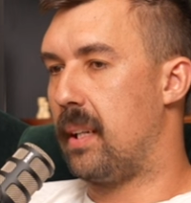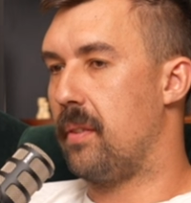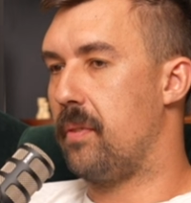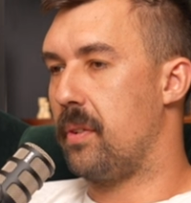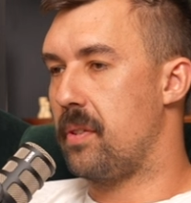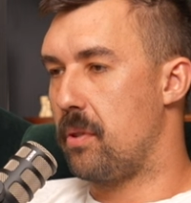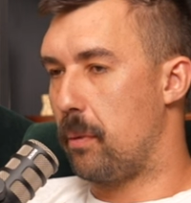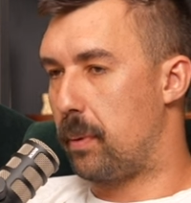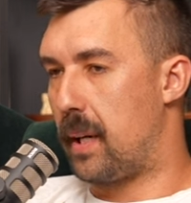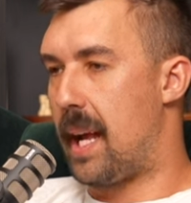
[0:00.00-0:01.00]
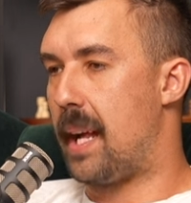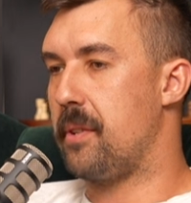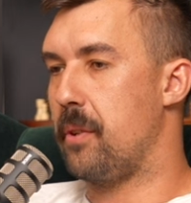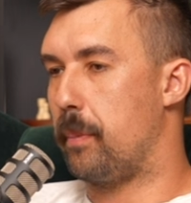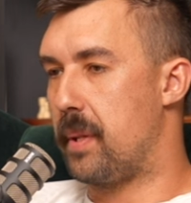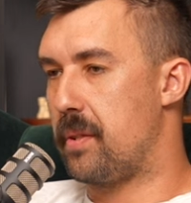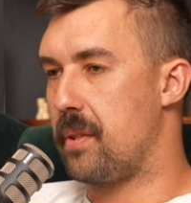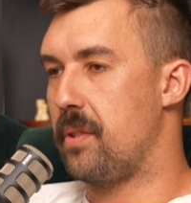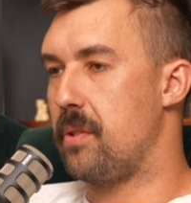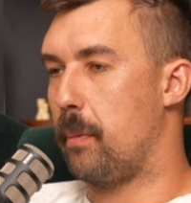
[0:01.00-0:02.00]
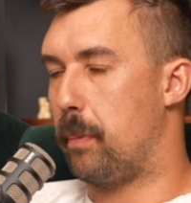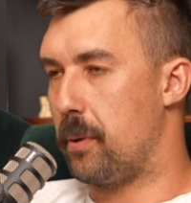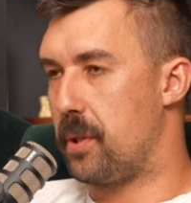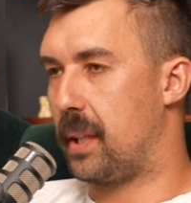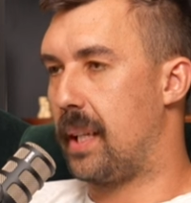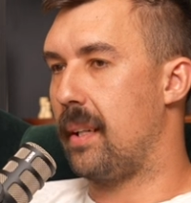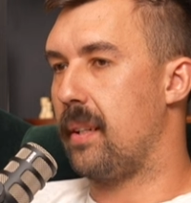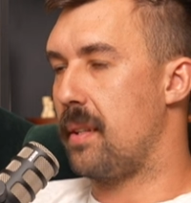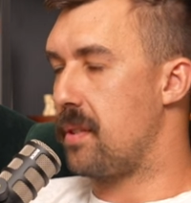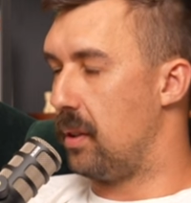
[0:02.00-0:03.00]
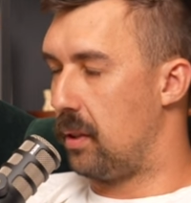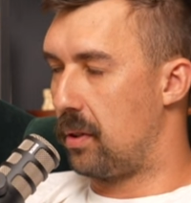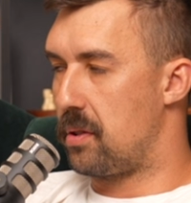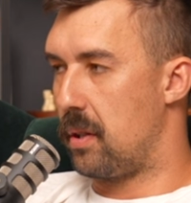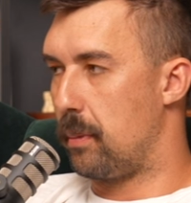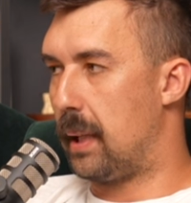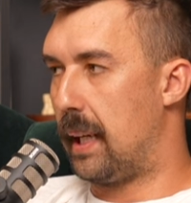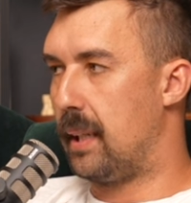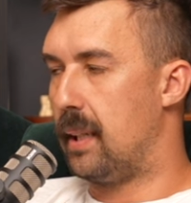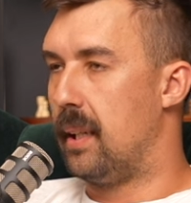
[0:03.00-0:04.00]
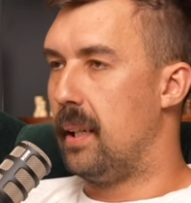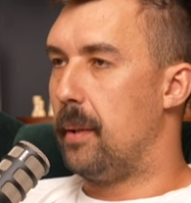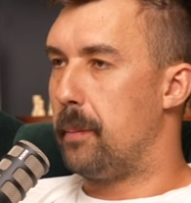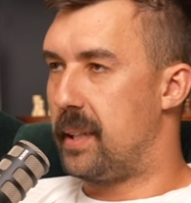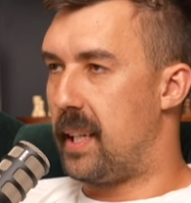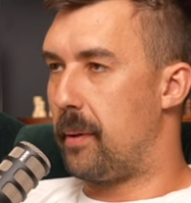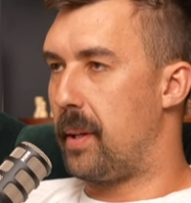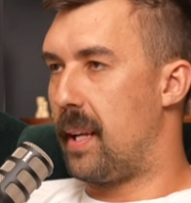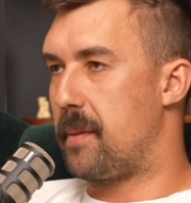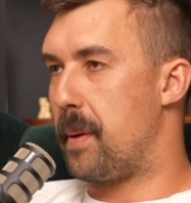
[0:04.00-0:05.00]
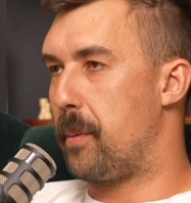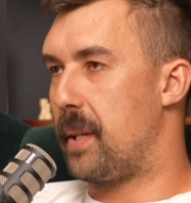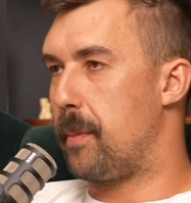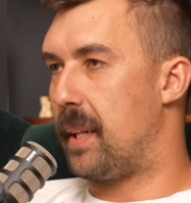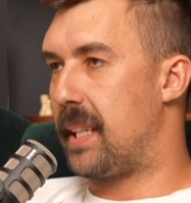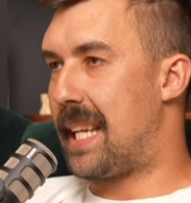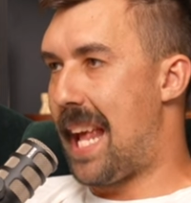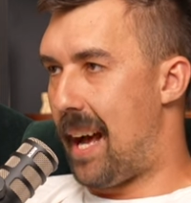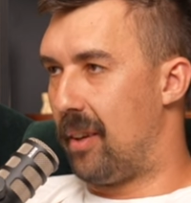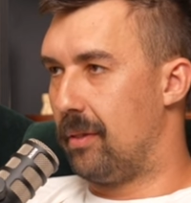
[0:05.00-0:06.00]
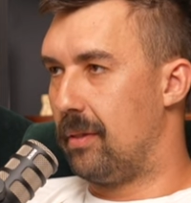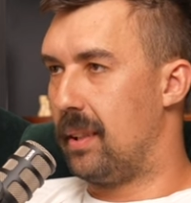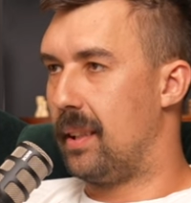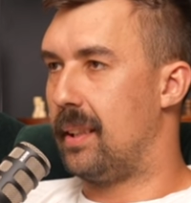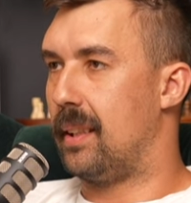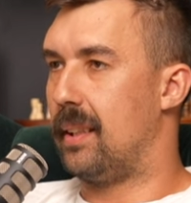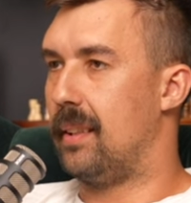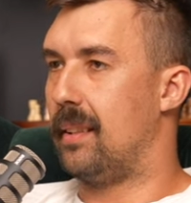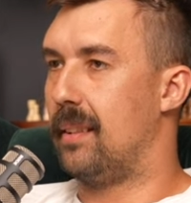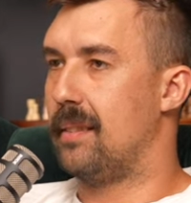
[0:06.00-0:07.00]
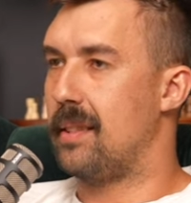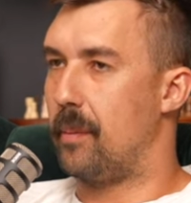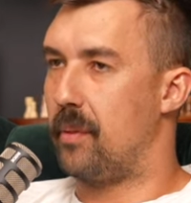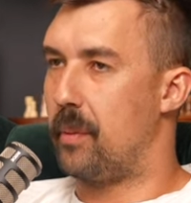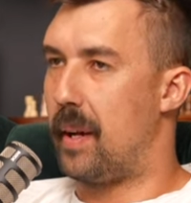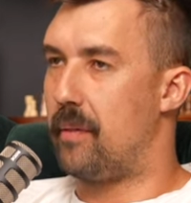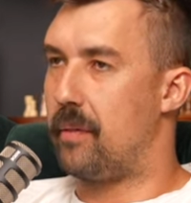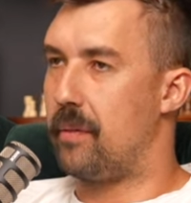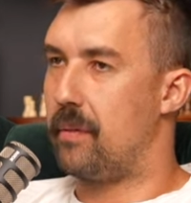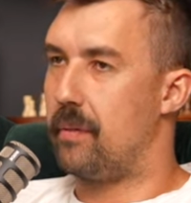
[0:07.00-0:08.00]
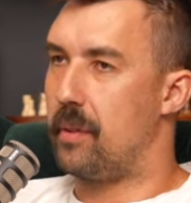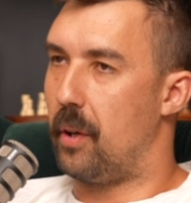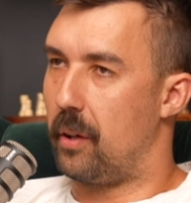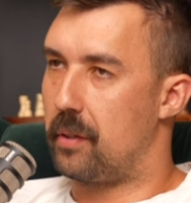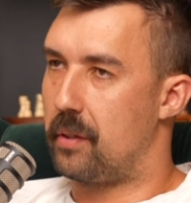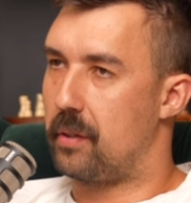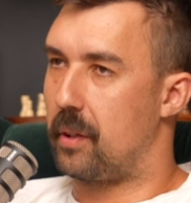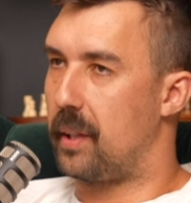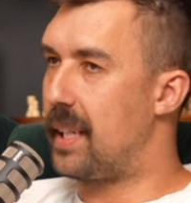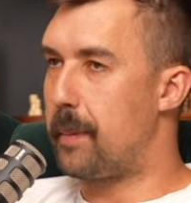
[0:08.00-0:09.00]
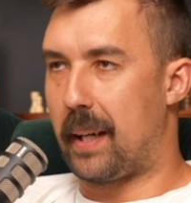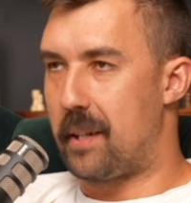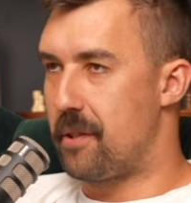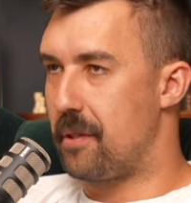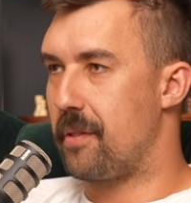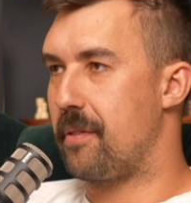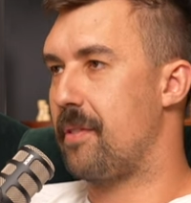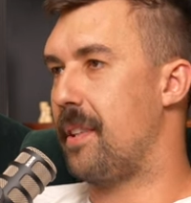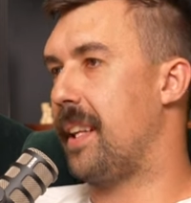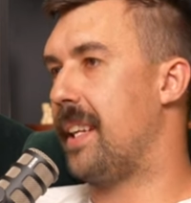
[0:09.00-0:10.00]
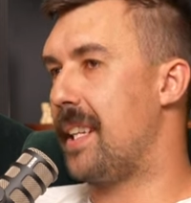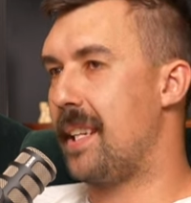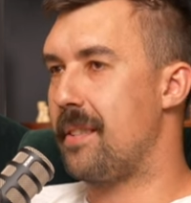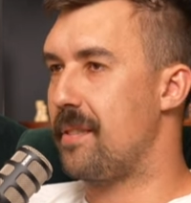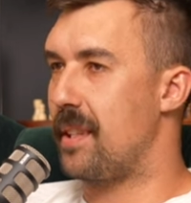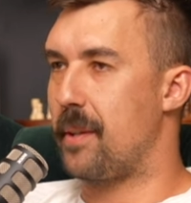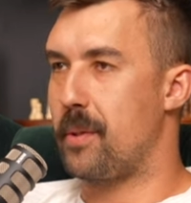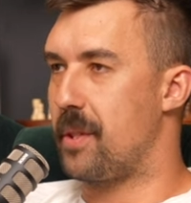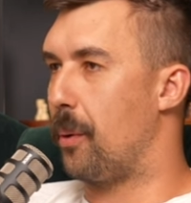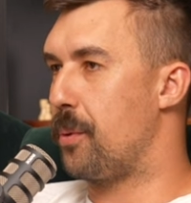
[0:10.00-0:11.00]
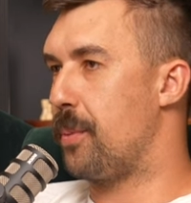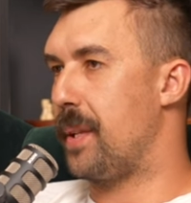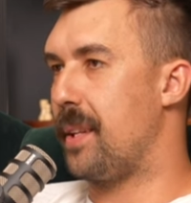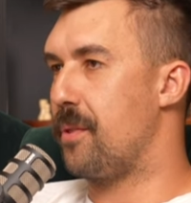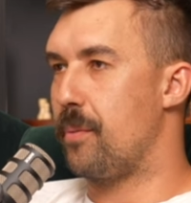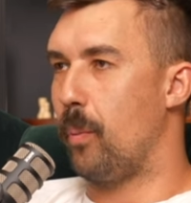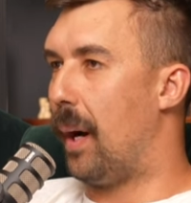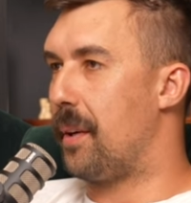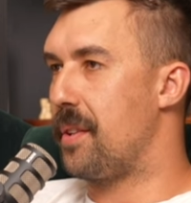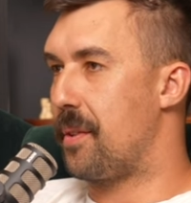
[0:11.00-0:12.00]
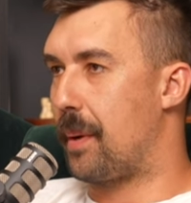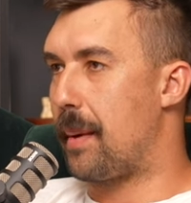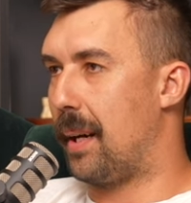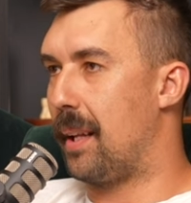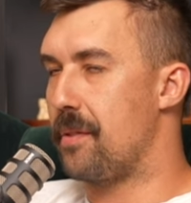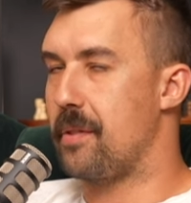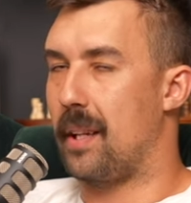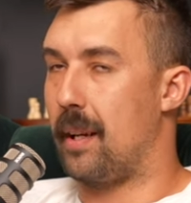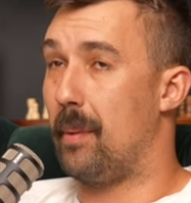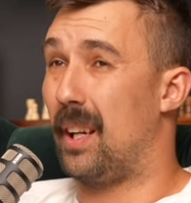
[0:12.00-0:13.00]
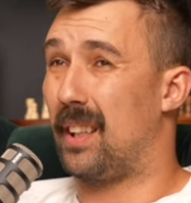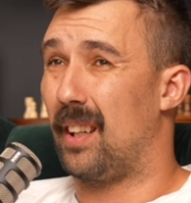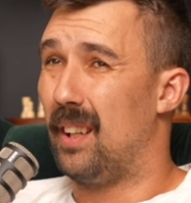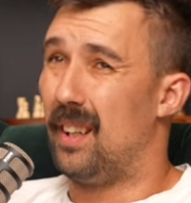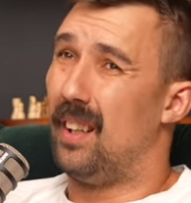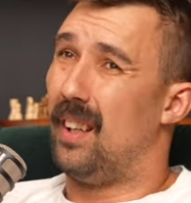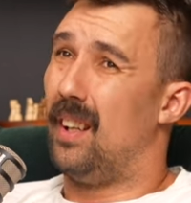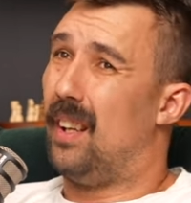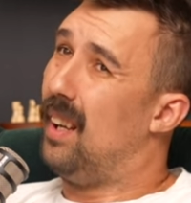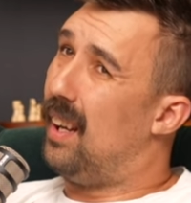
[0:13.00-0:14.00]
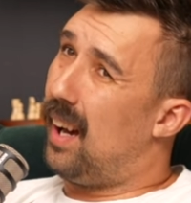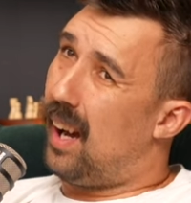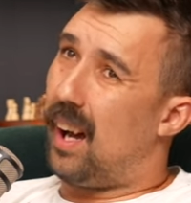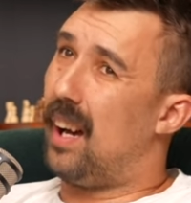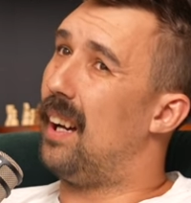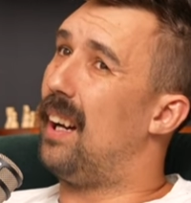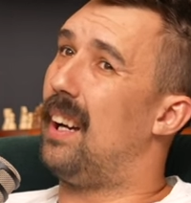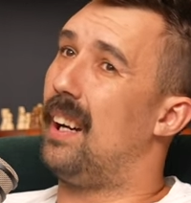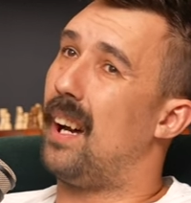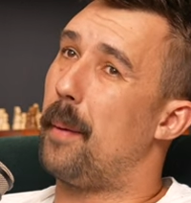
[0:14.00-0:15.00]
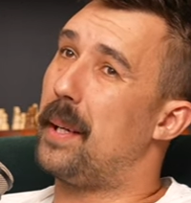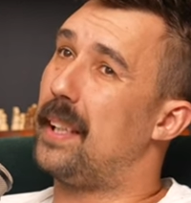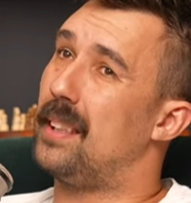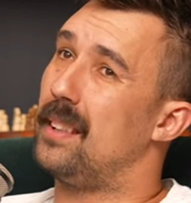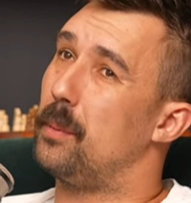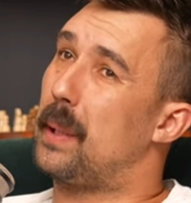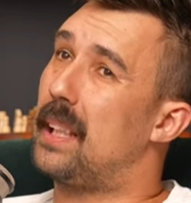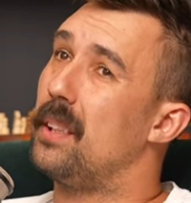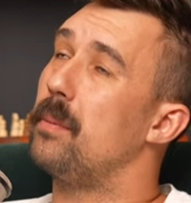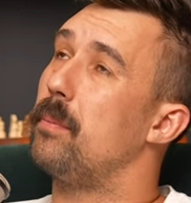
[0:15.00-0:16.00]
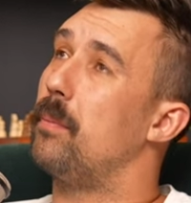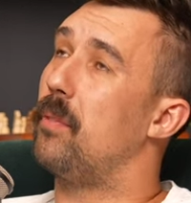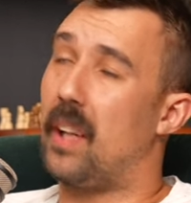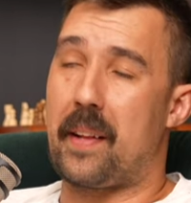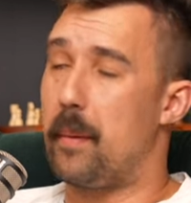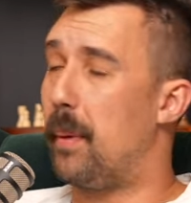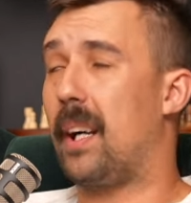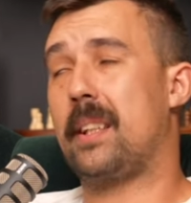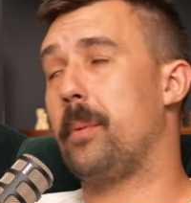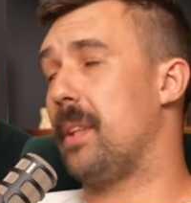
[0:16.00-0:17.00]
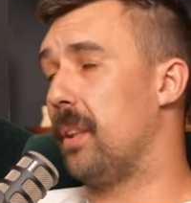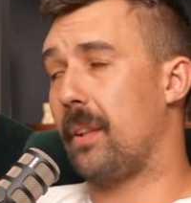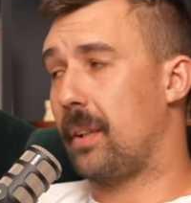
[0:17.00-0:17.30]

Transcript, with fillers: yep. if it's your brand, your business, you're pushing it, it's a long-term play. But then I realized people need money now. And some of them have not got any patience and they need to see results within one to three months. And I'm like, ah, I mean, we can flood the market with a lot of